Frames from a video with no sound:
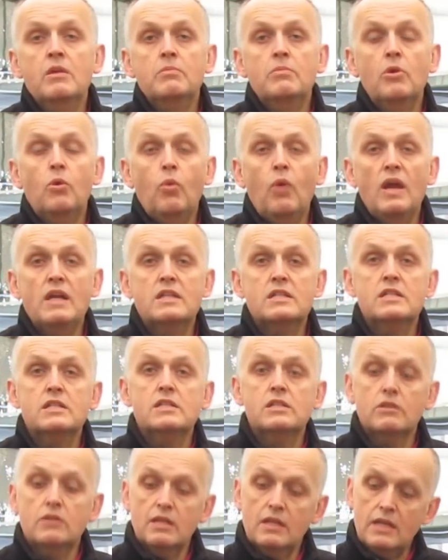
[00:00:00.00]
but wait
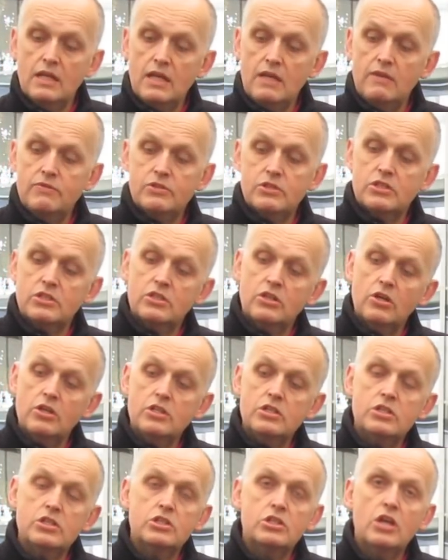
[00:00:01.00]
until the leaves are
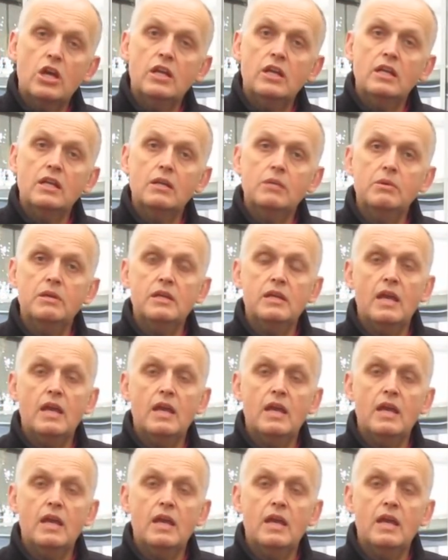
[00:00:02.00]
starting to turn a little bit